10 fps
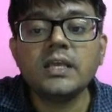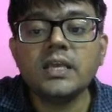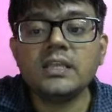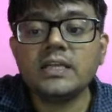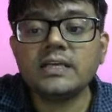
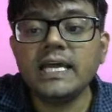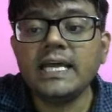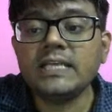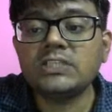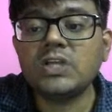in the
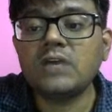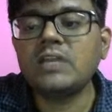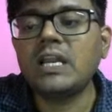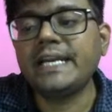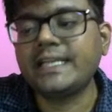direction of
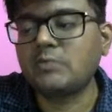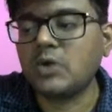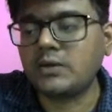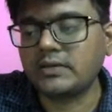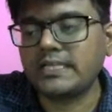the lighter
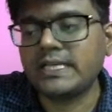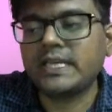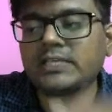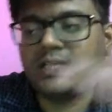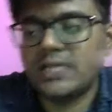block, in the
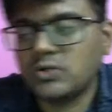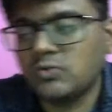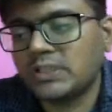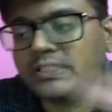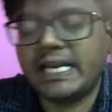direction
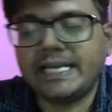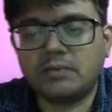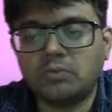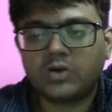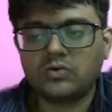towards the lighter
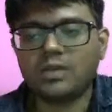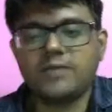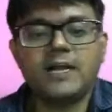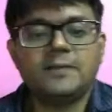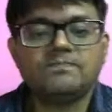block. Okay
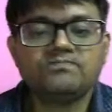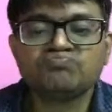va?